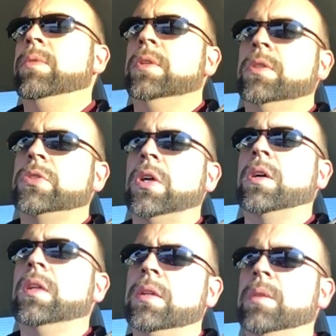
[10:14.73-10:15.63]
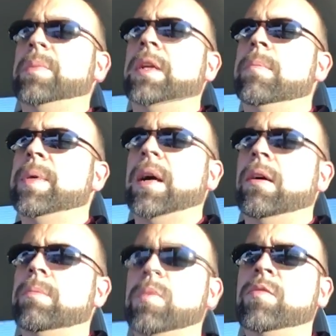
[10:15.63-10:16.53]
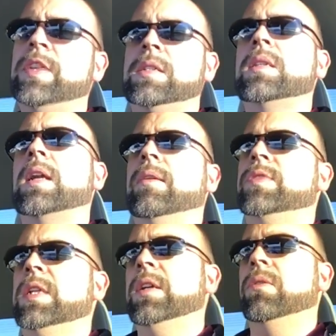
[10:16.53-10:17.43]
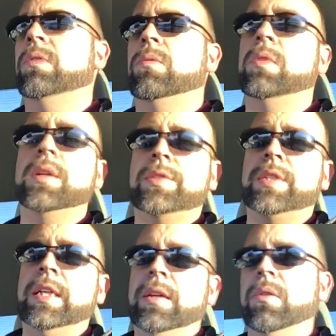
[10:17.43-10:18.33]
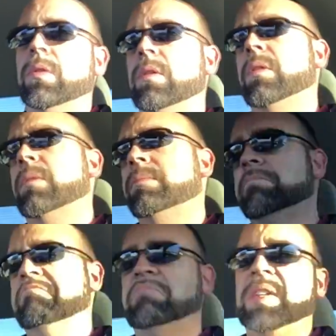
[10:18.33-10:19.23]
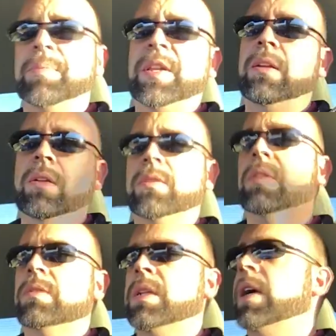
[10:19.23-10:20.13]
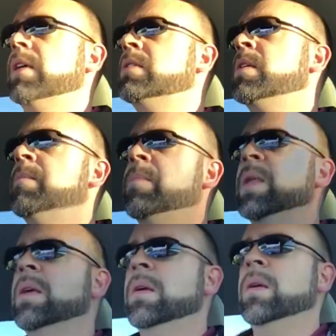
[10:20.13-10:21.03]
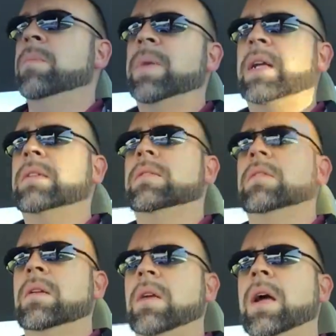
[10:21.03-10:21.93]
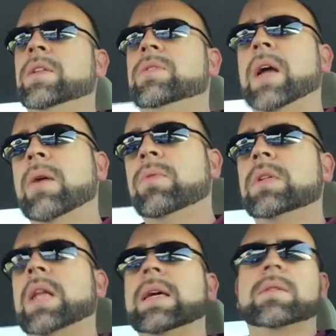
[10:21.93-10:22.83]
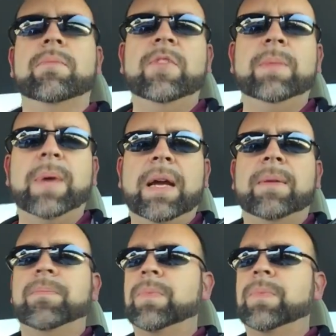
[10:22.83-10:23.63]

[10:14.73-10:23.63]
will talk a little bit about movies that I've seen or want to see or something along those lines. But I would like some feedback.